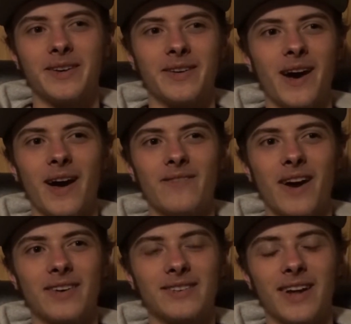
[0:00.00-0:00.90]

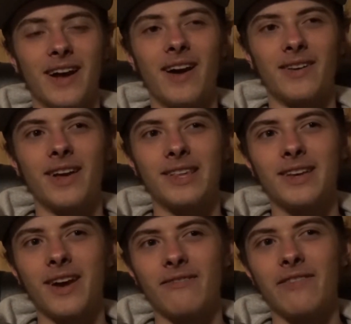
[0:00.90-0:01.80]
I
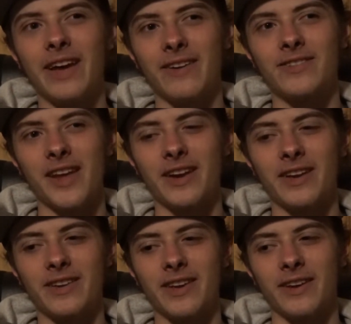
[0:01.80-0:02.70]
think I may have shed a
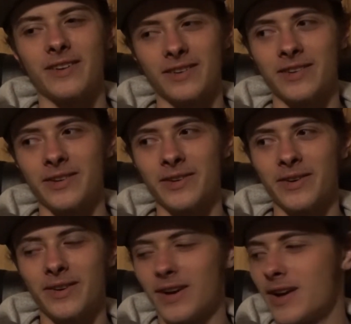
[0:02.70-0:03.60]
tear or two.
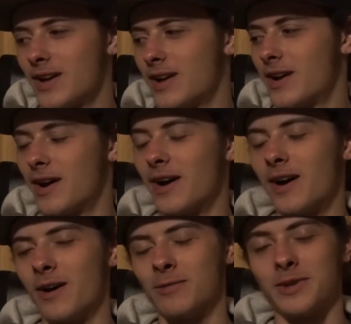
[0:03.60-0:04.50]

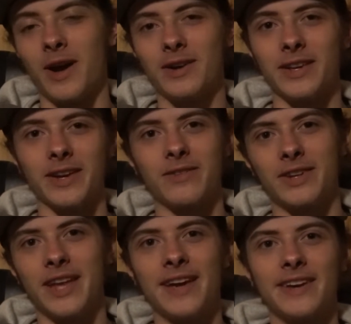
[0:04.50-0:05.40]
So I was like, well,
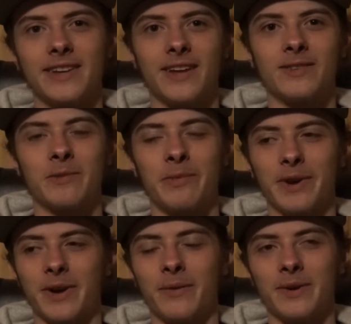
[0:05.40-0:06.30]
dang it, that was the
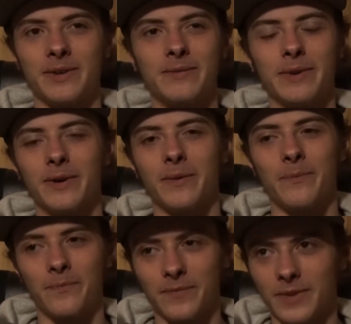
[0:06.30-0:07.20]
buck I wanted. Well,
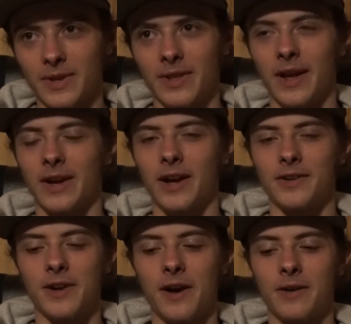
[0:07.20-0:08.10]
that guy
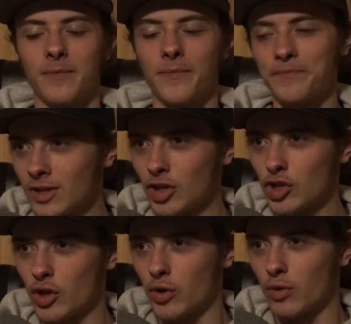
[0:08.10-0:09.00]
shot him.
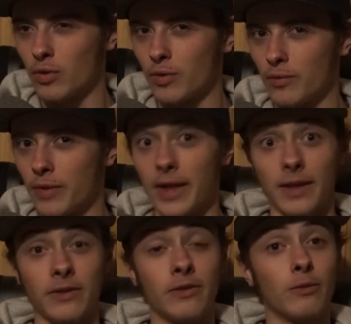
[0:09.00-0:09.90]
So
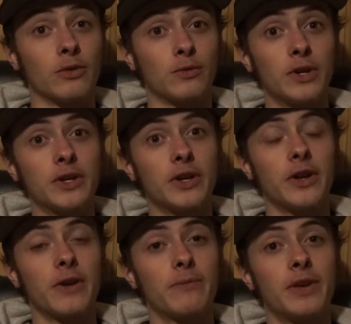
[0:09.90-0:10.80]
there was one good
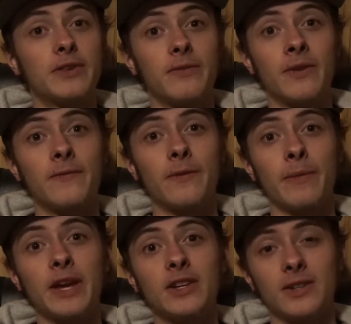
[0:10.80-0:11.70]
piece of
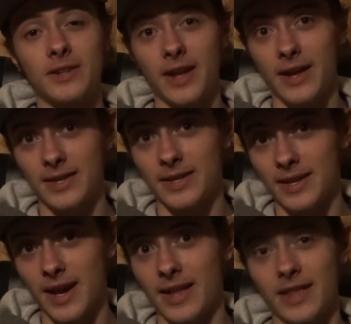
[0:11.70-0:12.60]
information that the
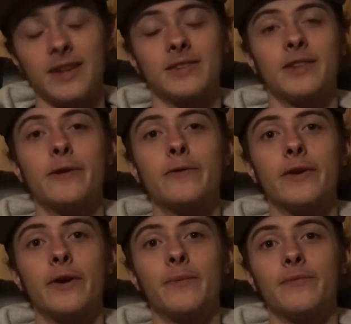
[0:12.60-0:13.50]
guy let us know,
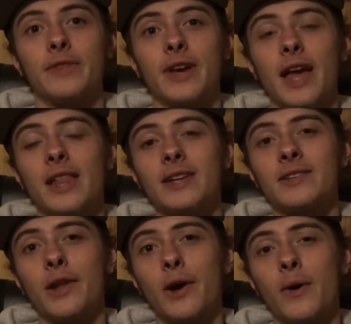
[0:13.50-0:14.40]
though. The guy let us
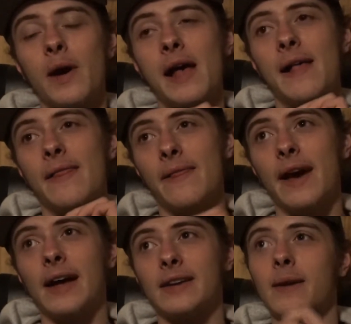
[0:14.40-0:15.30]
know
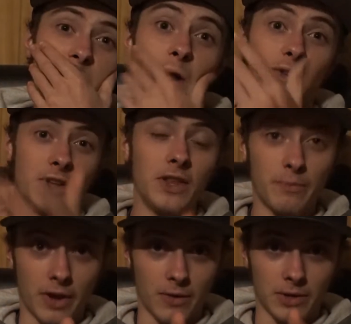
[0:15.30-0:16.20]
that there was another
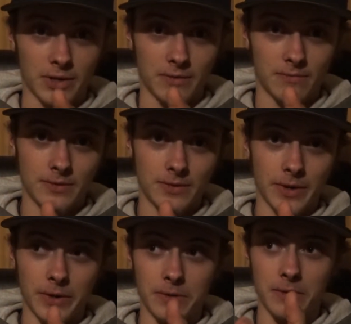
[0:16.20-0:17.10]
buck with him.
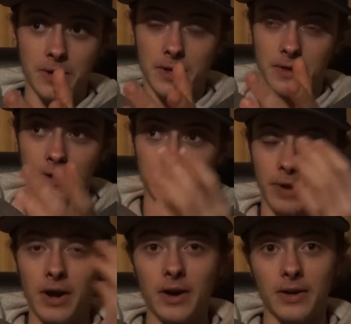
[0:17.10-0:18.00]
So
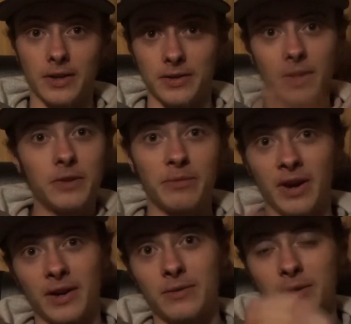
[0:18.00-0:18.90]
this other
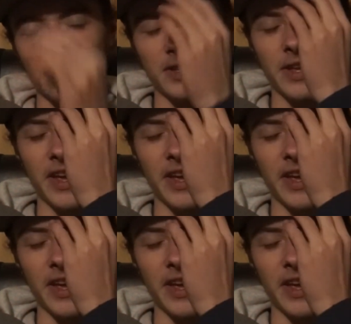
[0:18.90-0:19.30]
buck was